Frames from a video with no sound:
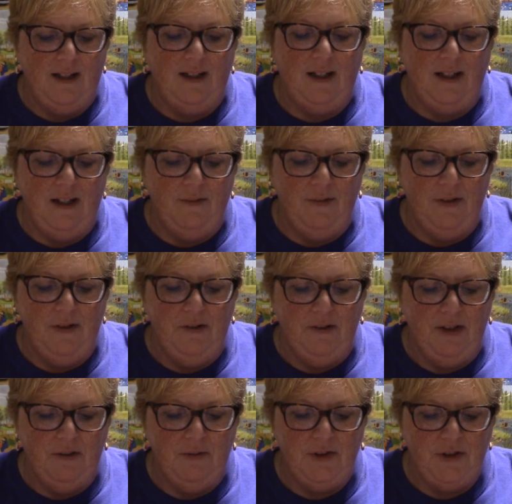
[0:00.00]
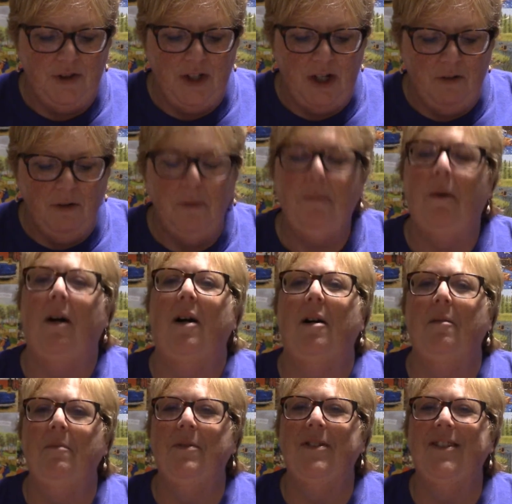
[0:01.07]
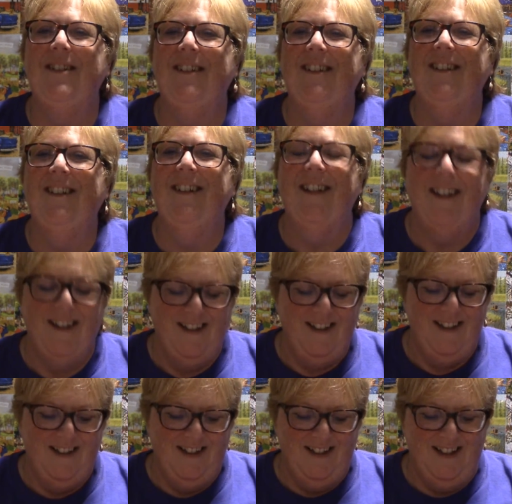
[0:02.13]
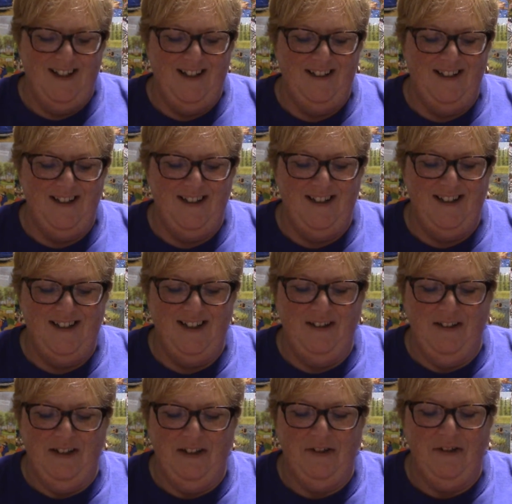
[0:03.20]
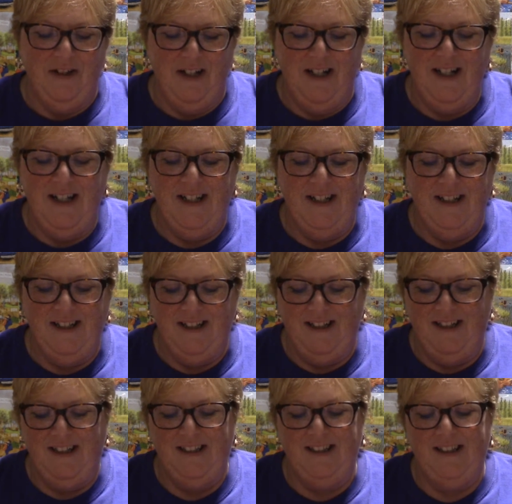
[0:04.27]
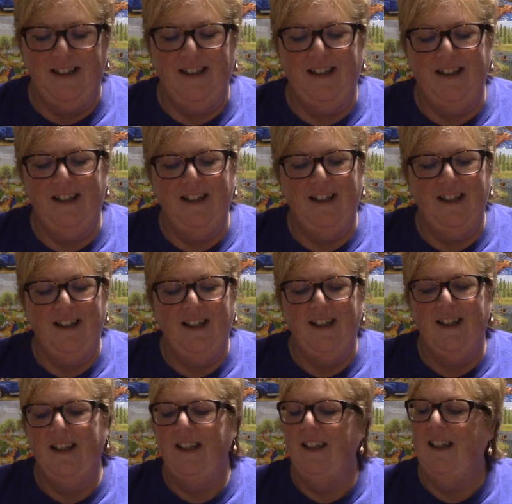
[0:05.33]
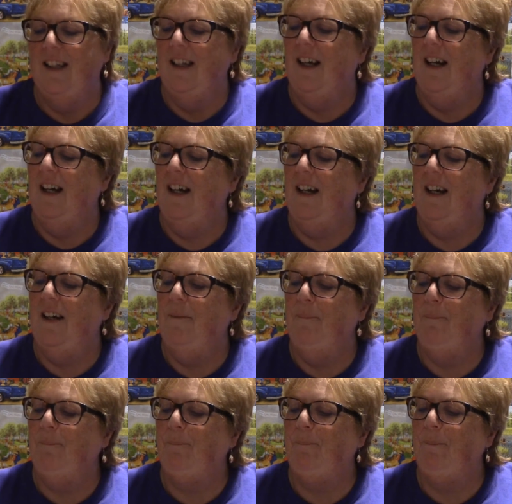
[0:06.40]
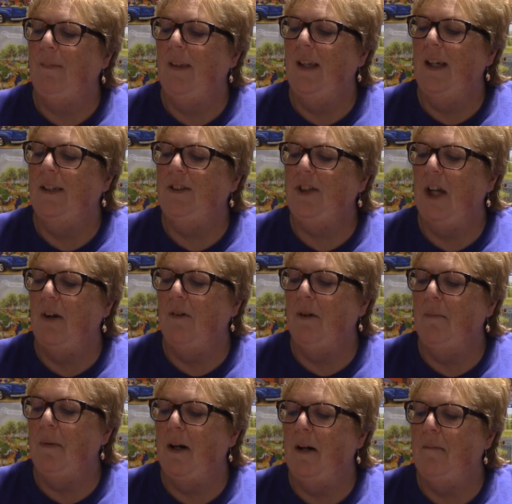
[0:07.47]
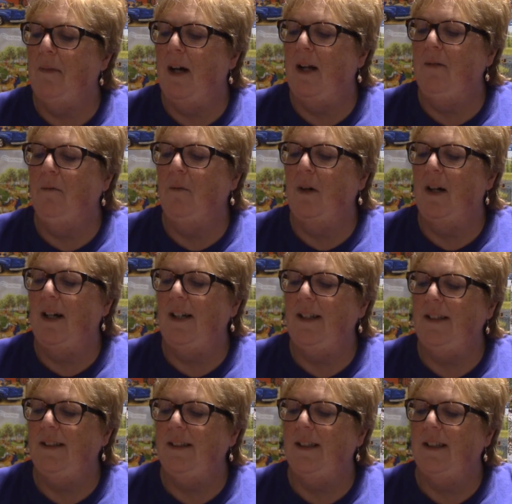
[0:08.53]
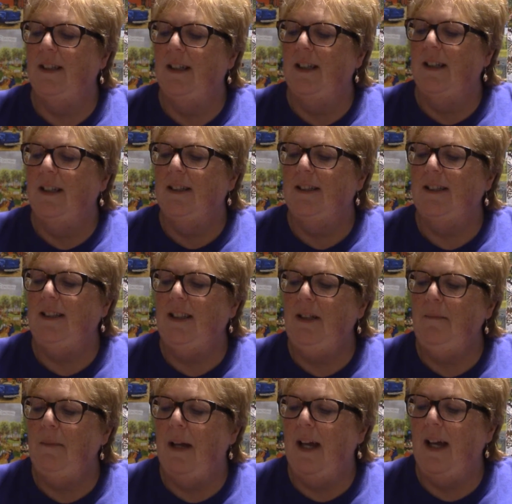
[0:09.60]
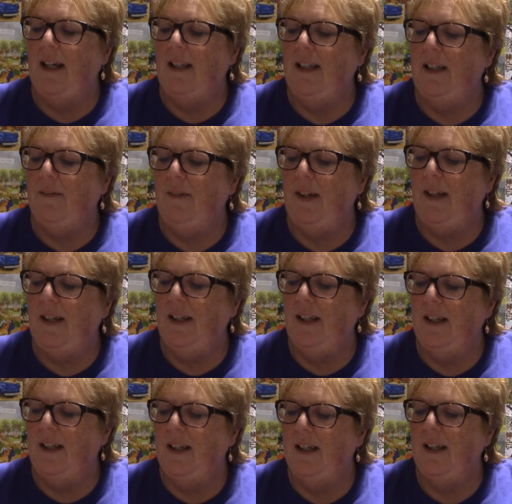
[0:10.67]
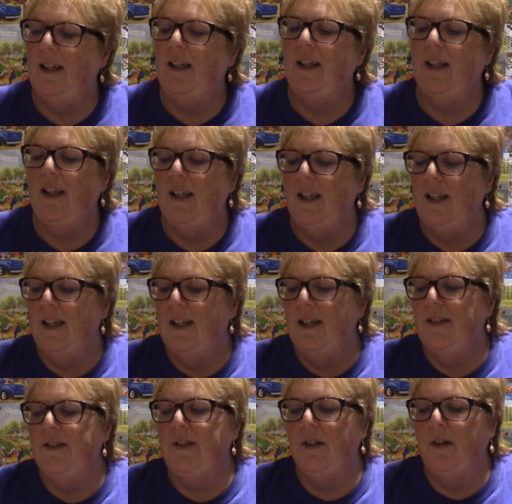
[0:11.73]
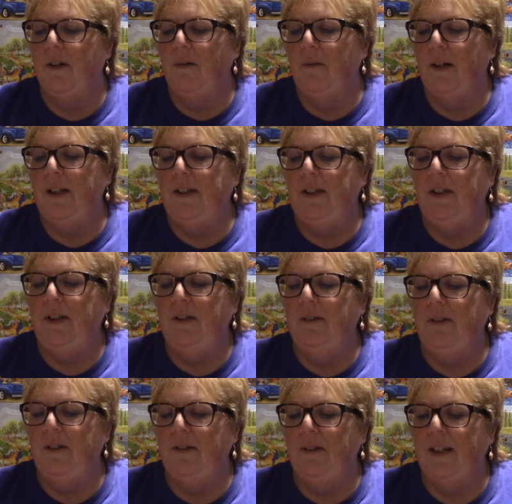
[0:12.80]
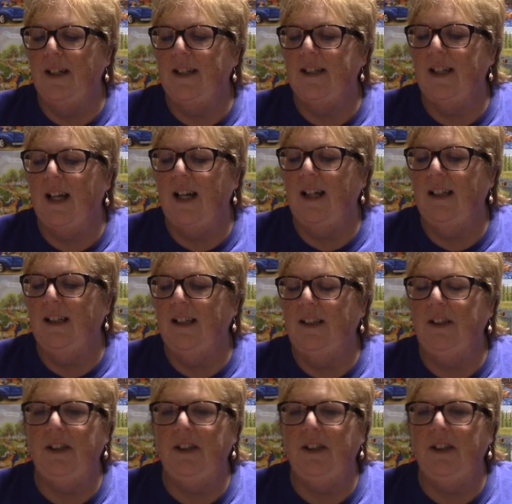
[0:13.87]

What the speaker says: I never knew there were shower bombs. I'm gonna try it. A shower bomb, unwind, steam activated. So what do you do exactly?